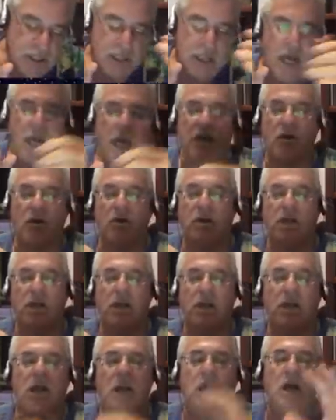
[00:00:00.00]
that,
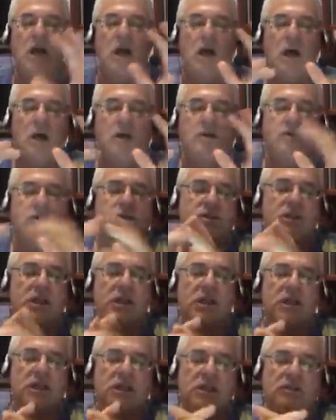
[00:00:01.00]
okay,
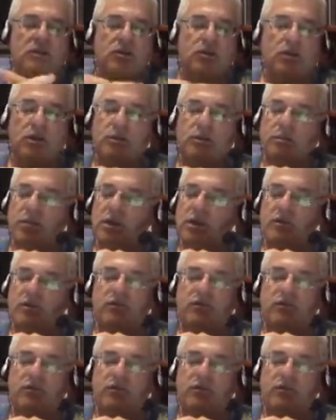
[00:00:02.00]
understand that's going to be a